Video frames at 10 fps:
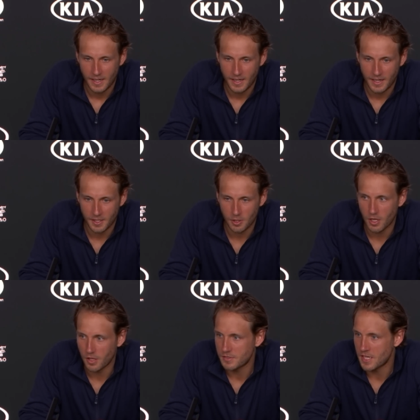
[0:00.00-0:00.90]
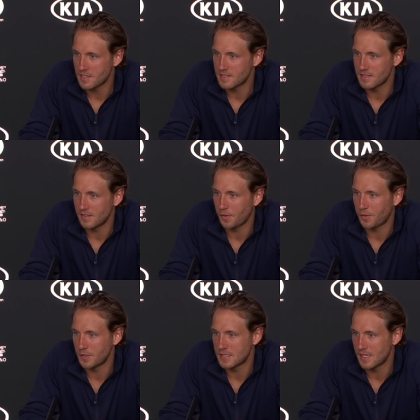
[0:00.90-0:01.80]
I had a lot of chances in the
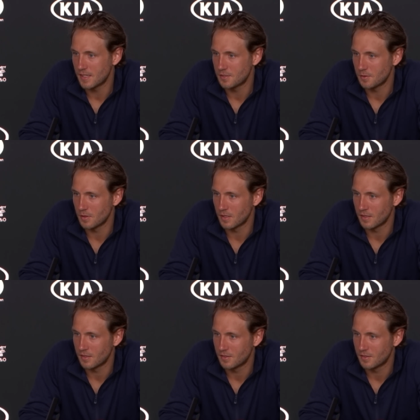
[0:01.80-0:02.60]
third set to uh,